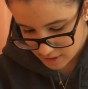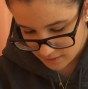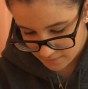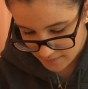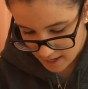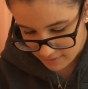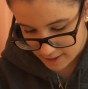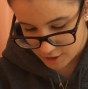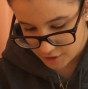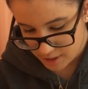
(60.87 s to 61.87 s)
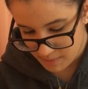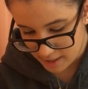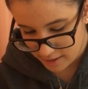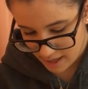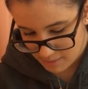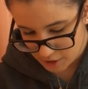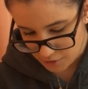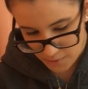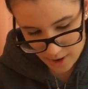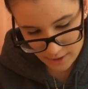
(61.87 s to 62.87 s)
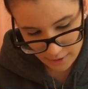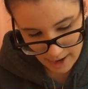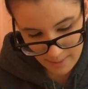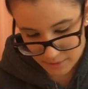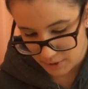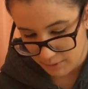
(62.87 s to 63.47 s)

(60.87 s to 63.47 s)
is 500 milligrams to 1 gram, so